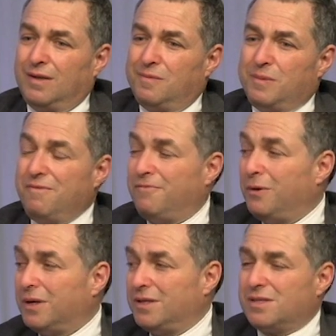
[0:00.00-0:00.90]
My
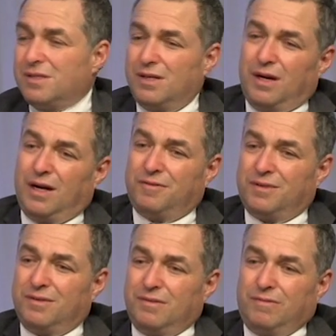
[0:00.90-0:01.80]
focus
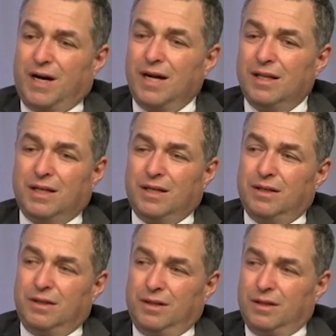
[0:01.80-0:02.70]
after filing
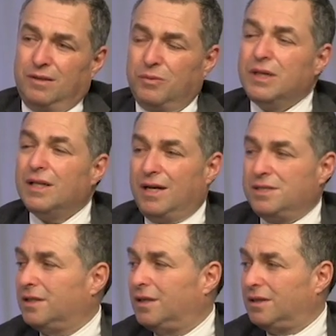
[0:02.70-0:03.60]
it and
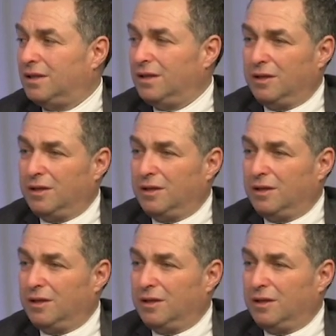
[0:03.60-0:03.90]
realizing that the